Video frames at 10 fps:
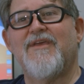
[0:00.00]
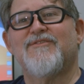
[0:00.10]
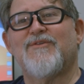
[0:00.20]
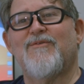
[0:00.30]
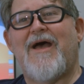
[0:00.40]

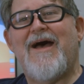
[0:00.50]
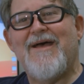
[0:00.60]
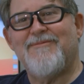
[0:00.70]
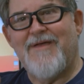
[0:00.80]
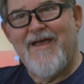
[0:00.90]
So
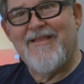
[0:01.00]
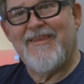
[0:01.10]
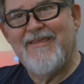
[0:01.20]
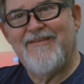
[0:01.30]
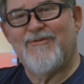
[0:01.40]
I
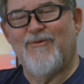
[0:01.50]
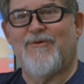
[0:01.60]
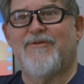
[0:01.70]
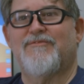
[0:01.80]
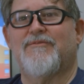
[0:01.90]
lean
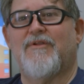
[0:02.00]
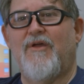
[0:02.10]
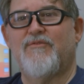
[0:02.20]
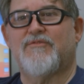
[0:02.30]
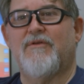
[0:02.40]
towards
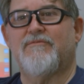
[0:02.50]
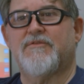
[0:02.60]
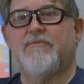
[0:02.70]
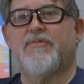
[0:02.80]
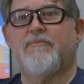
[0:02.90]
close-ups
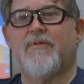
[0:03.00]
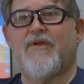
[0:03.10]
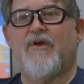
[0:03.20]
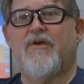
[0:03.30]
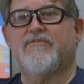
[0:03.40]
simply
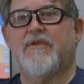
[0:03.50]
because